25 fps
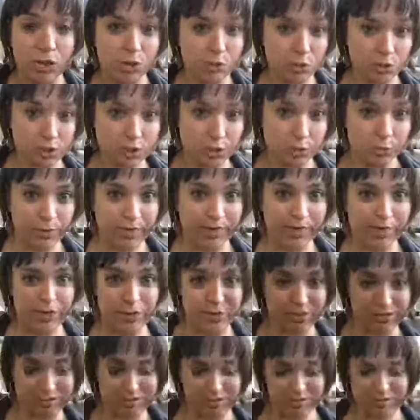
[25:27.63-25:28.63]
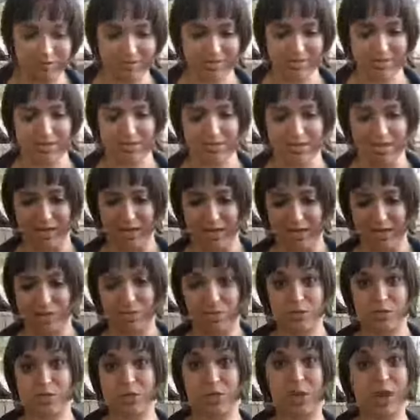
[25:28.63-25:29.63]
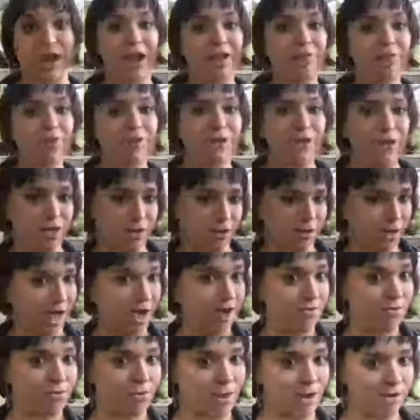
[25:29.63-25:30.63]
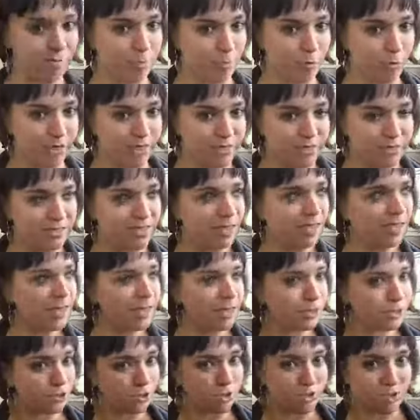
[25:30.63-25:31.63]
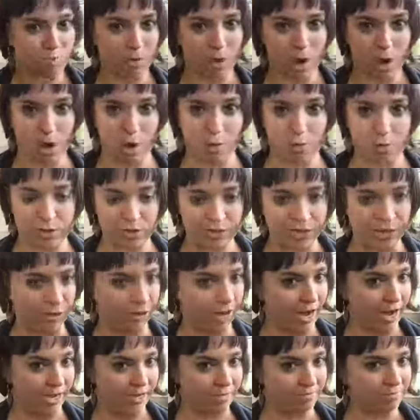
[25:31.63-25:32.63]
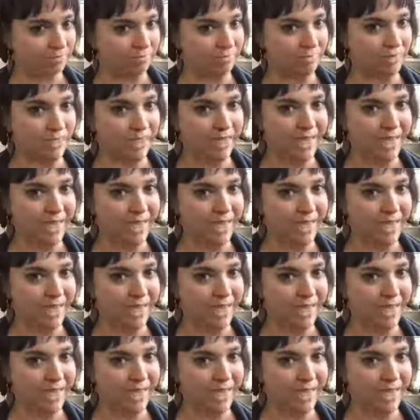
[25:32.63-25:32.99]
Or do alliteration. Start every, have 5 points, start them all with the letter A.